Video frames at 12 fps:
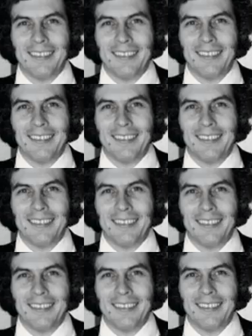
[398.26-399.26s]

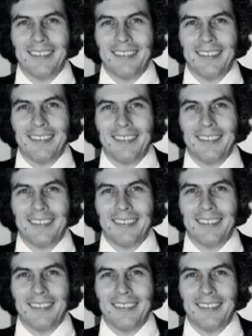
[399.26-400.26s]
[no speech]